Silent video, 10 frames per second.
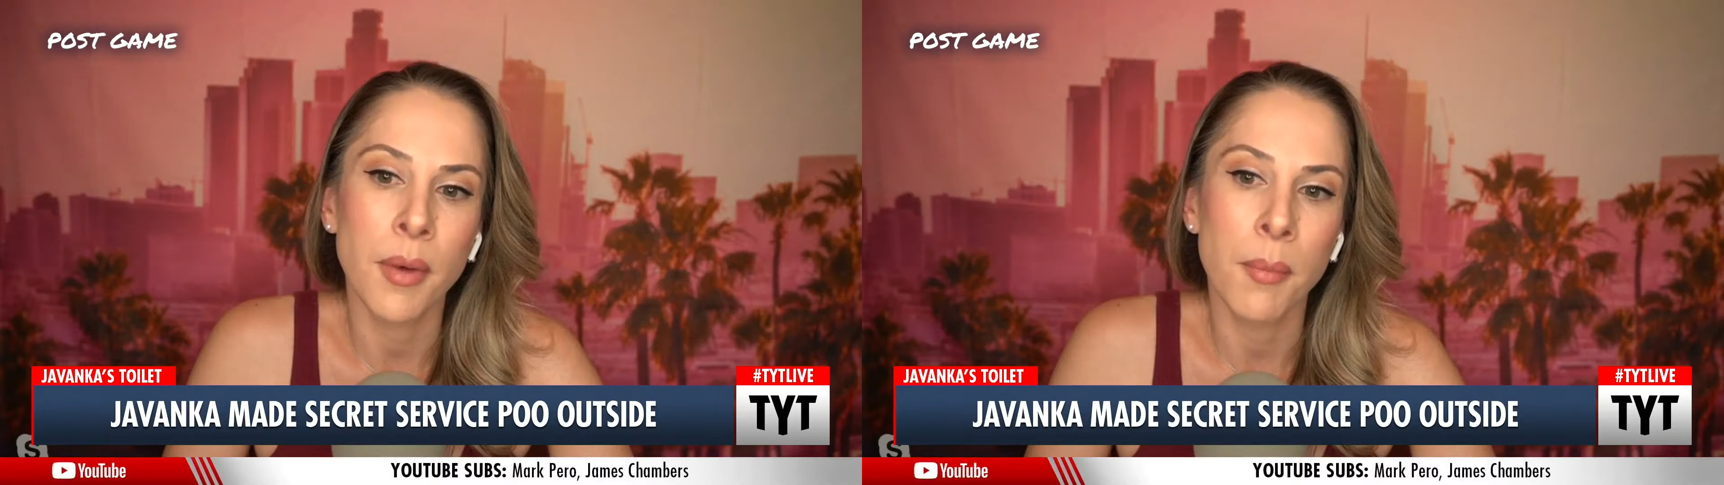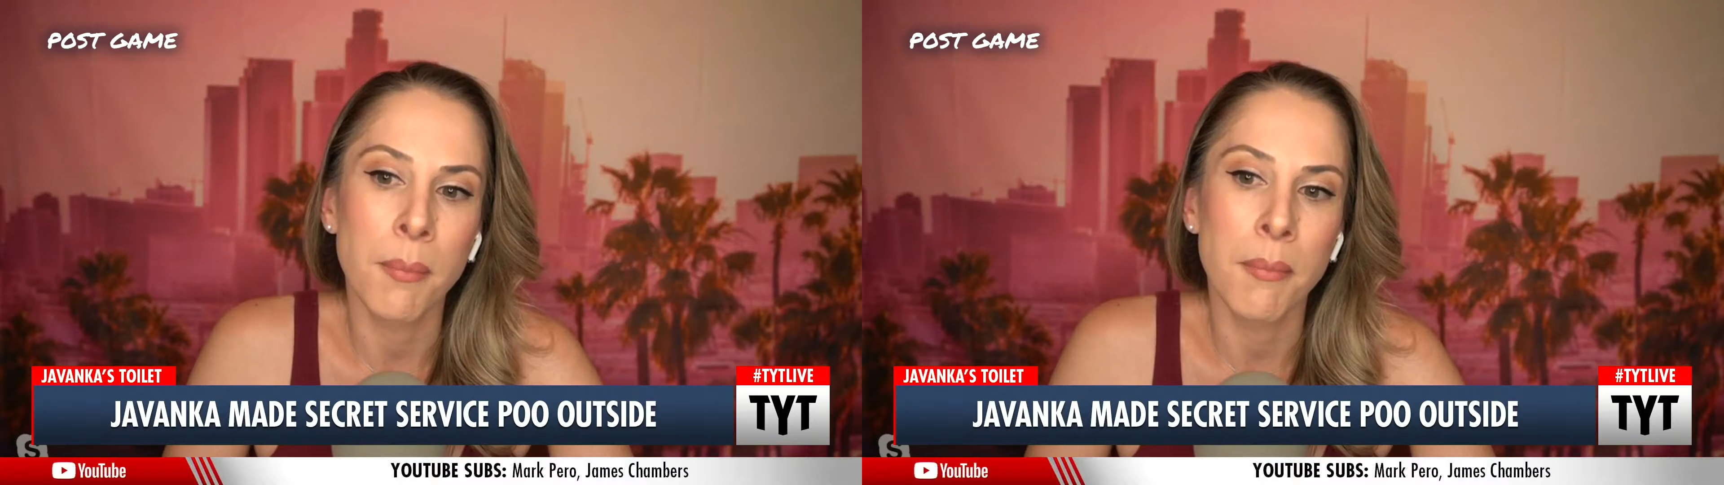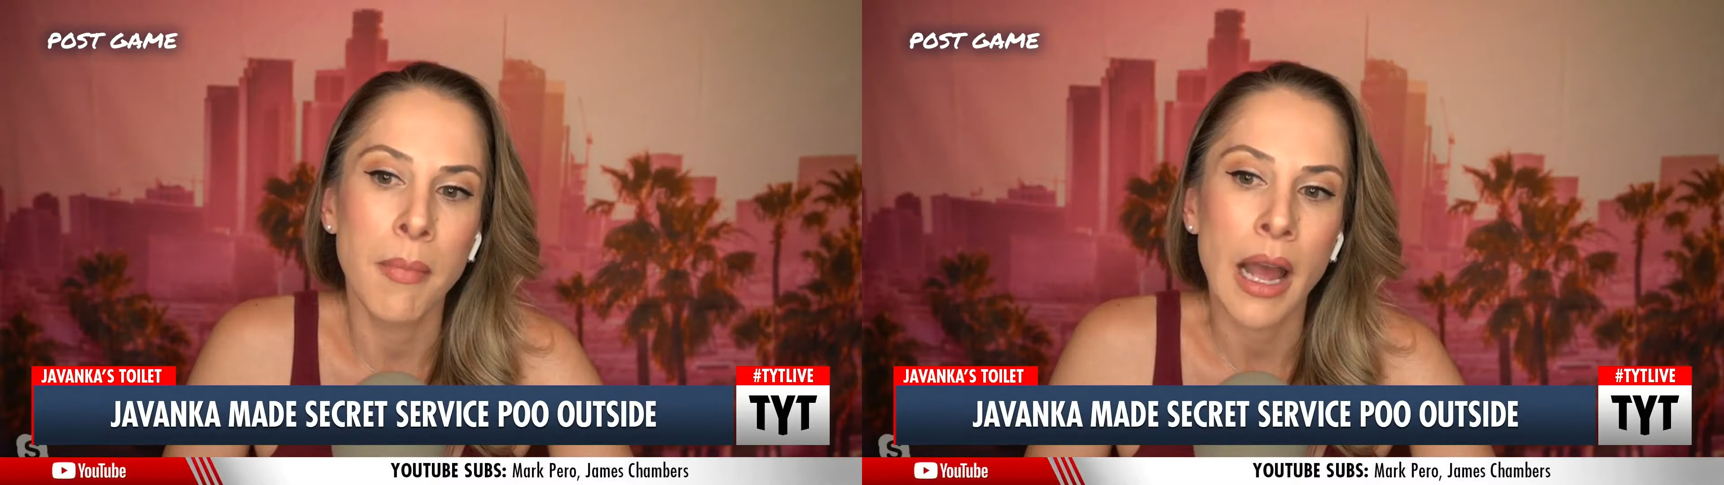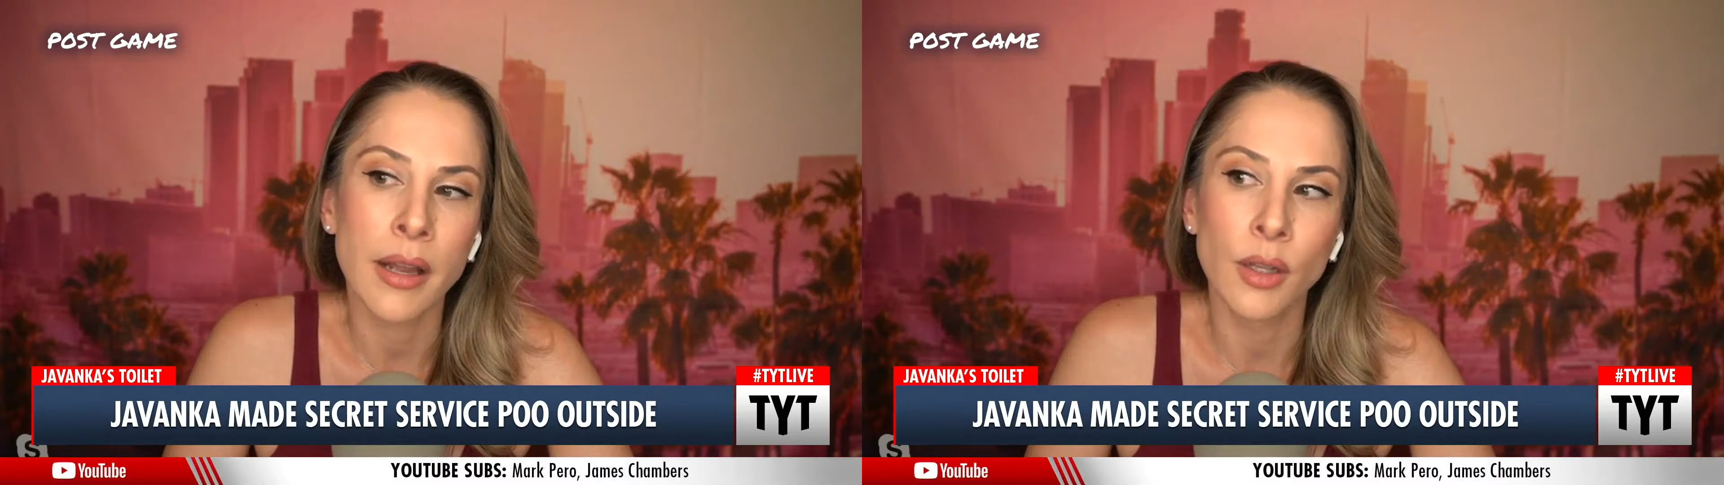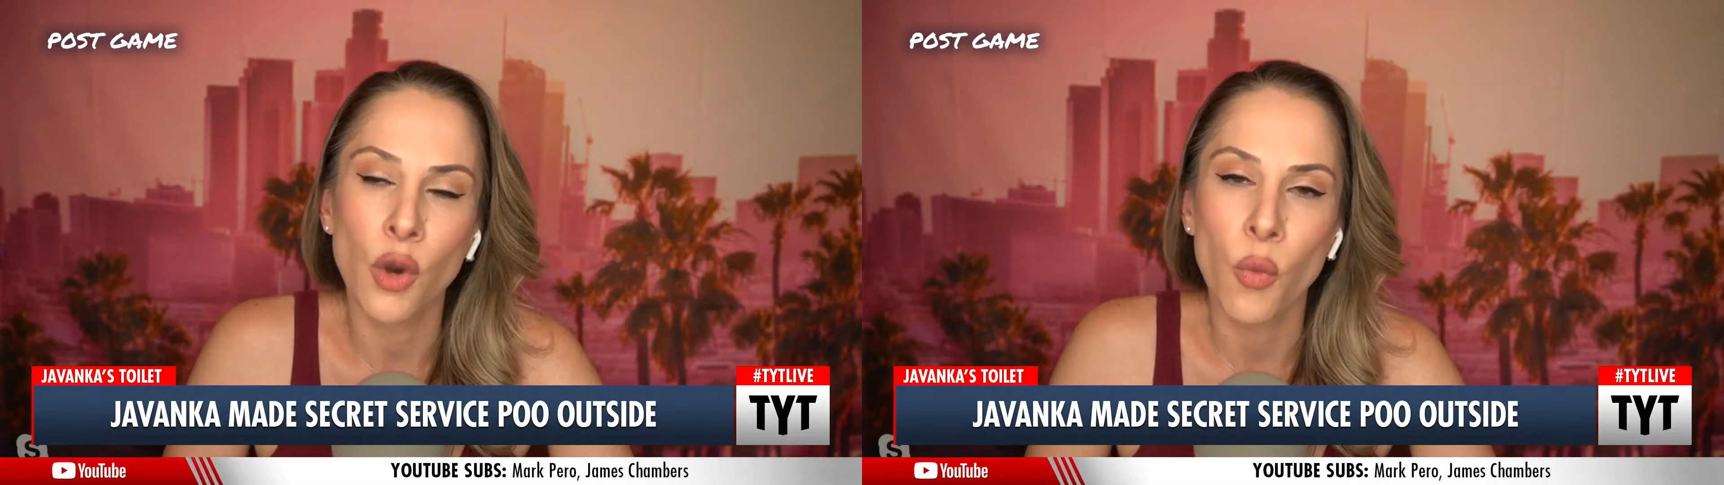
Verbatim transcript: I'm a mile